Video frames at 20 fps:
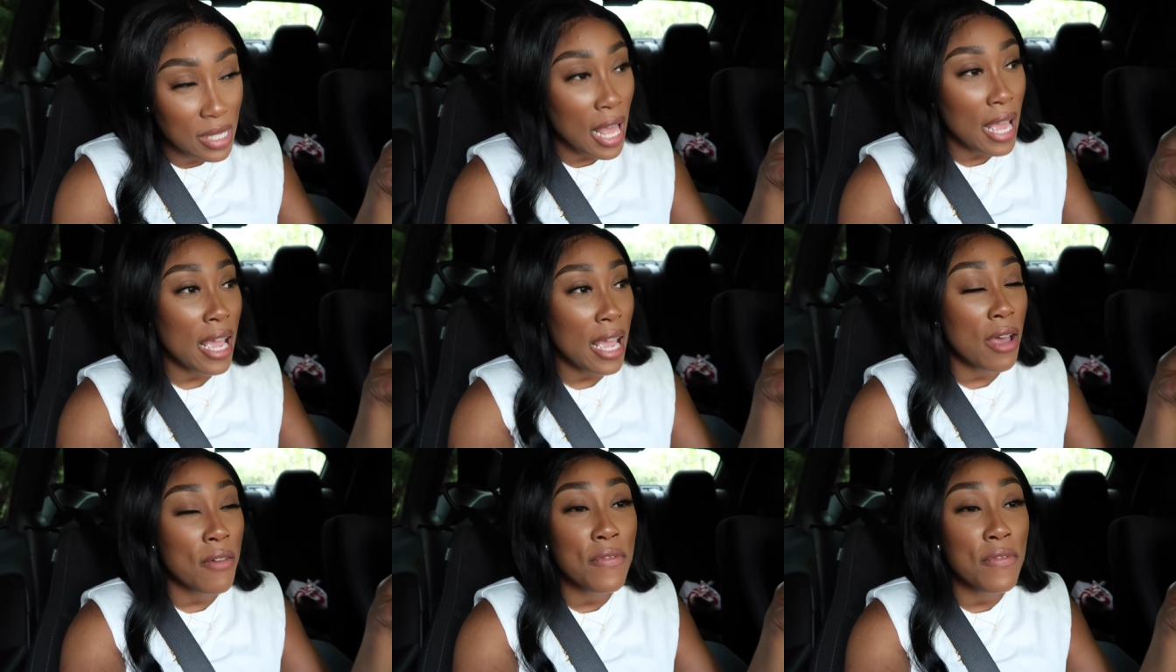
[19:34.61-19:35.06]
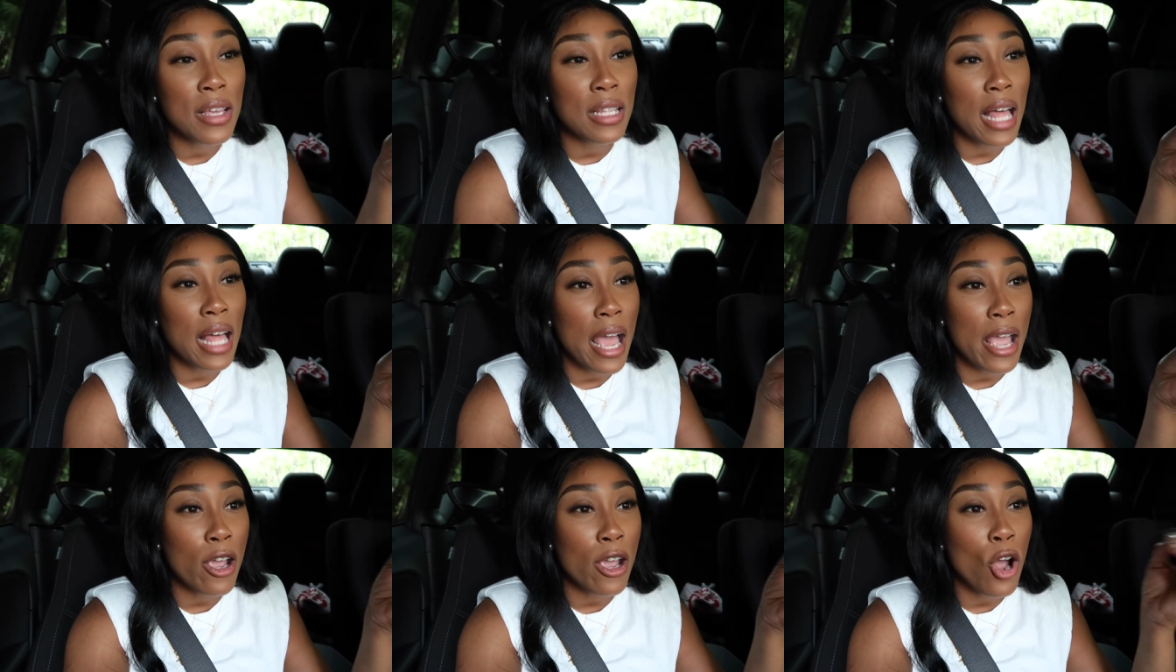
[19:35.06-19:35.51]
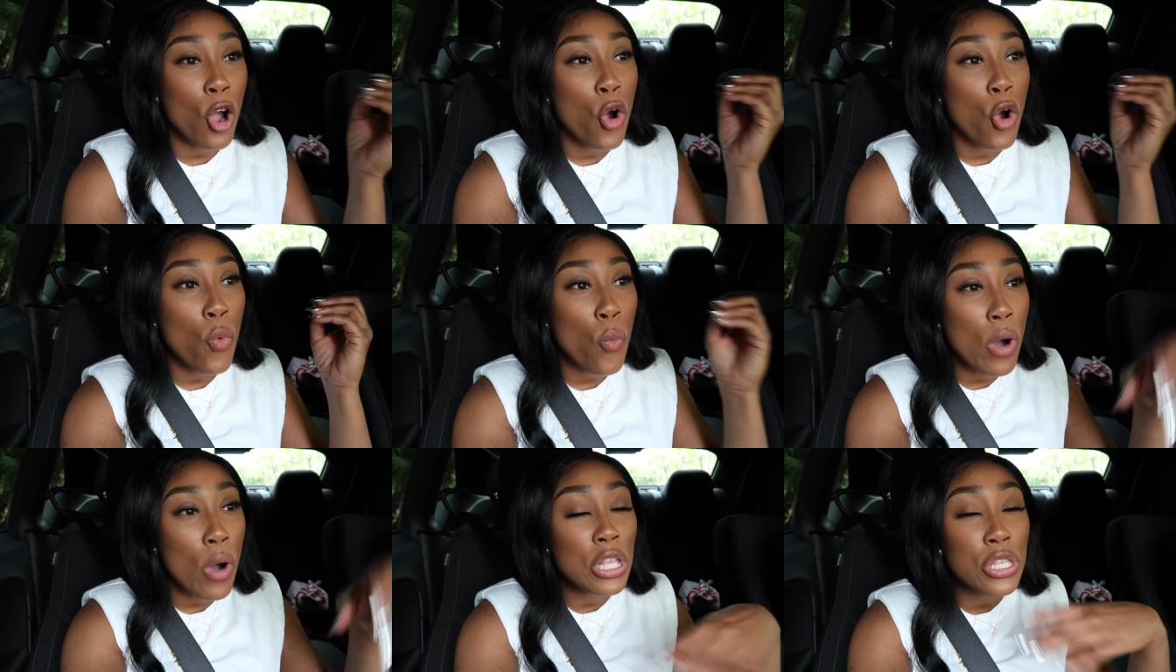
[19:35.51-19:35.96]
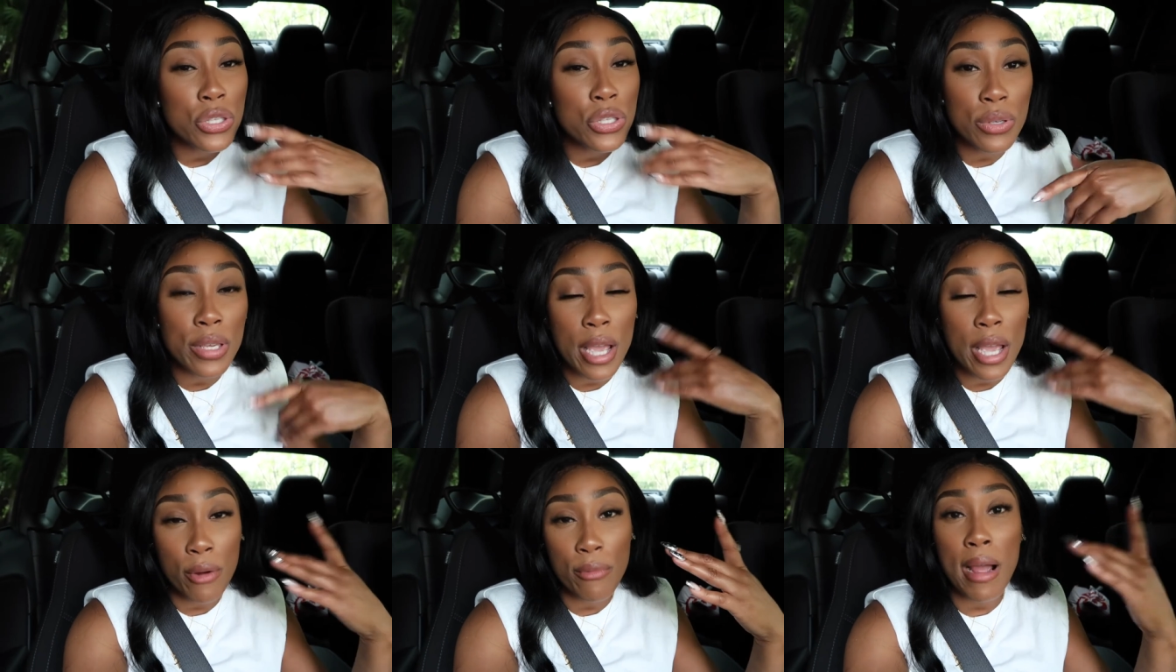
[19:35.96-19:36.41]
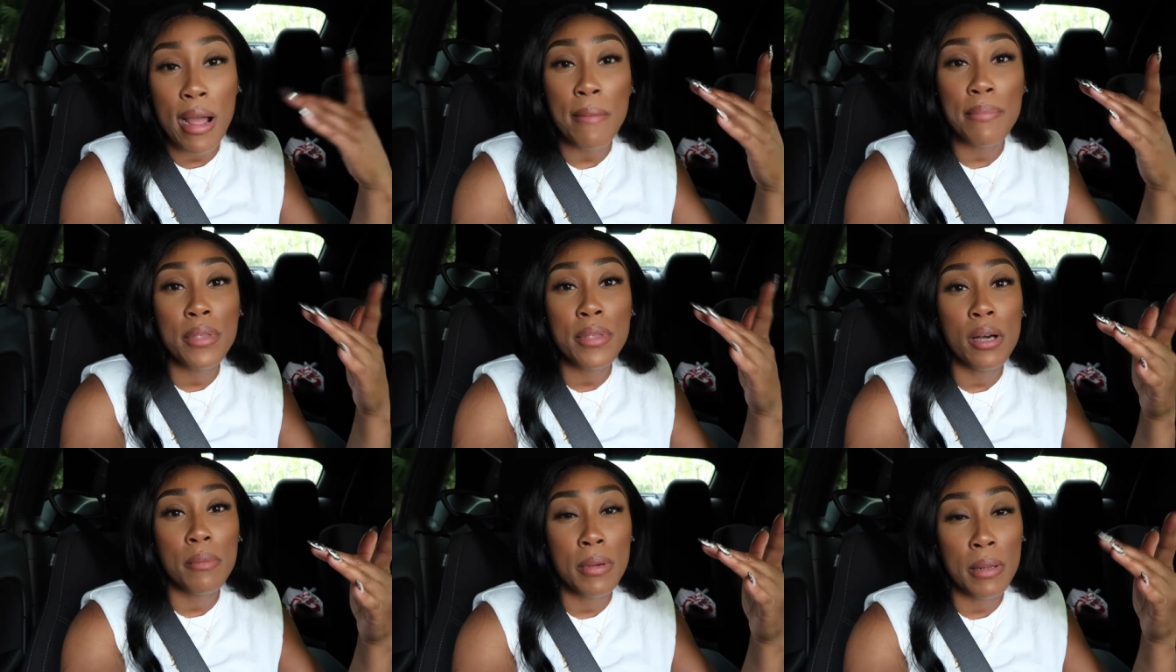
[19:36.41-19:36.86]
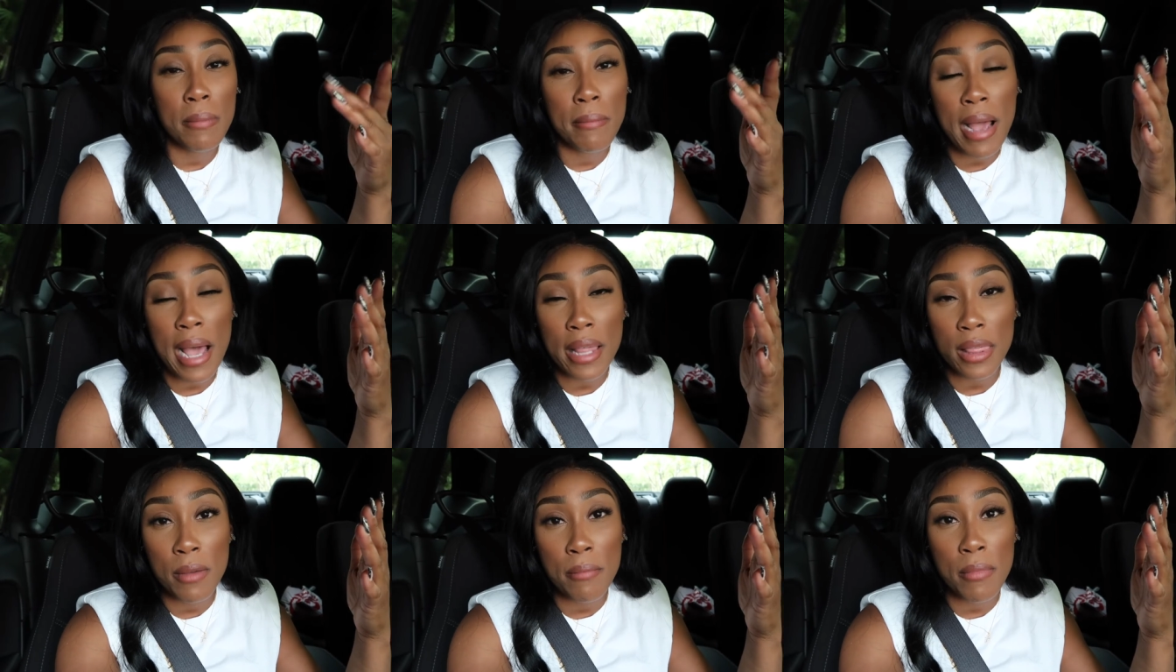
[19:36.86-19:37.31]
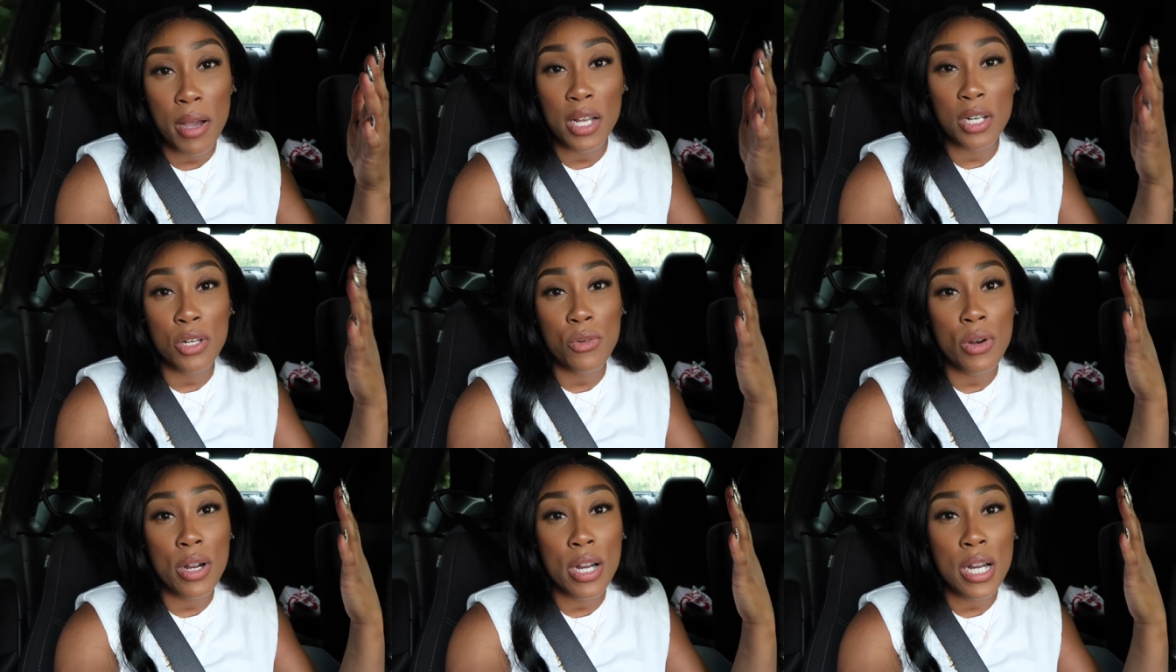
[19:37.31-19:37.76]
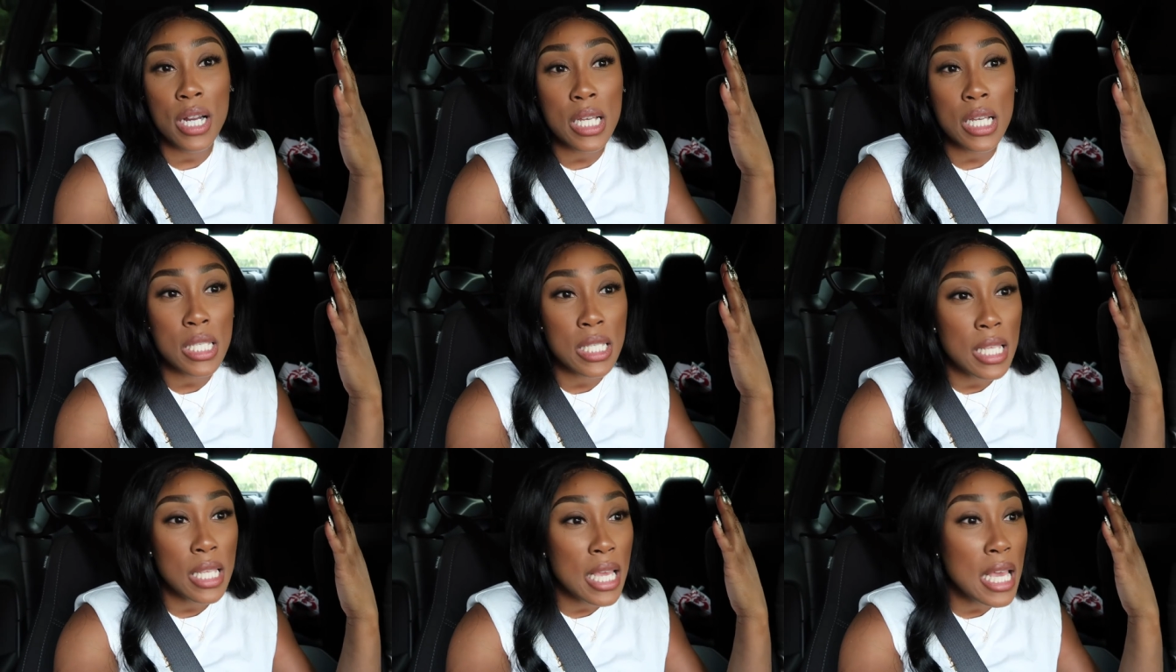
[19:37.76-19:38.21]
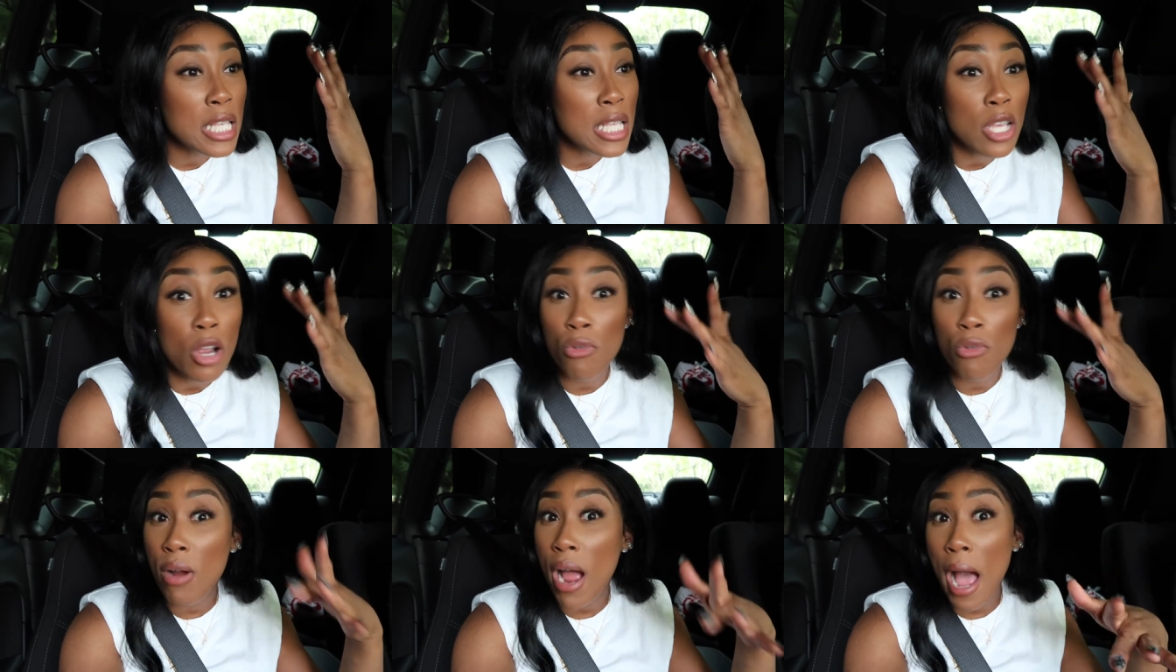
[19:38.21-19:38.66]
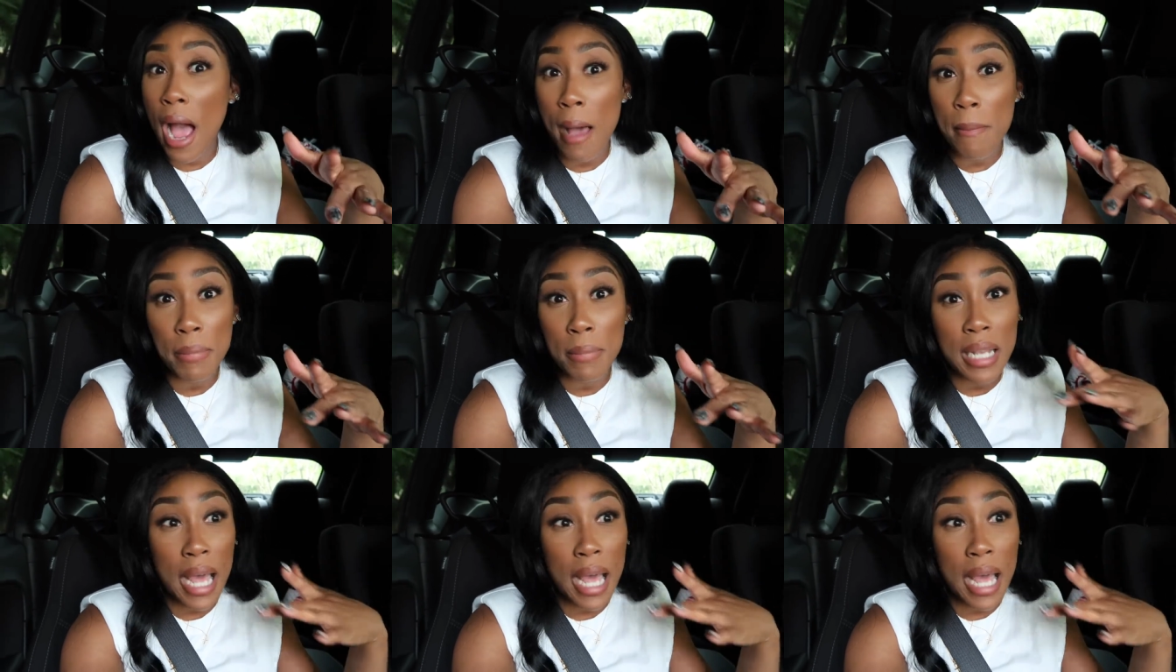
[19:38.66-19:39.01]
Like, I feel like once you get wrapped up in Bath and Body Works, it's a wrap.